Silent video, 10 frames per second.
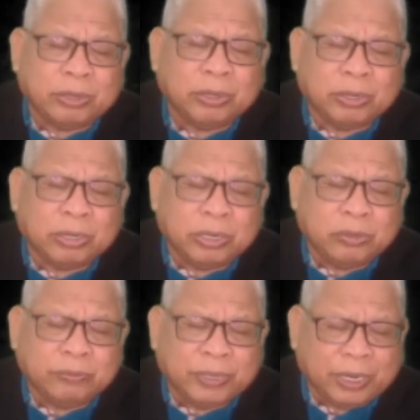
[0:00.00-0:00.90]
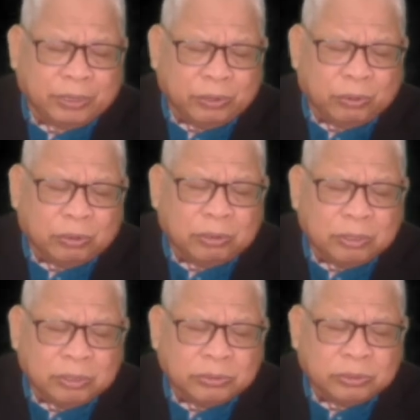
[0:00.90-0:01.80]
can rejuvenate
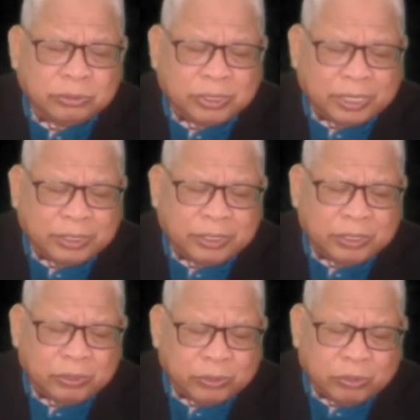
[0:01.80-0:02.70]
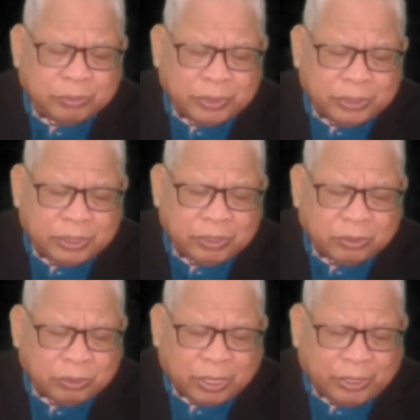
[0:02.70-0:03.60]
your society or your
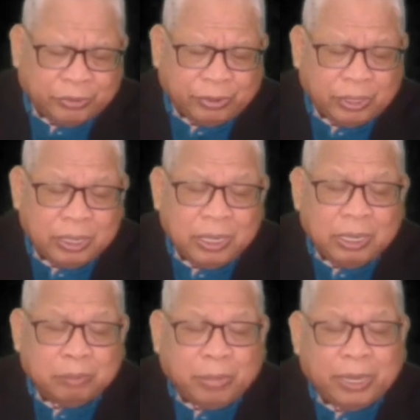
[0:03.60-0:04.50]
community or your country.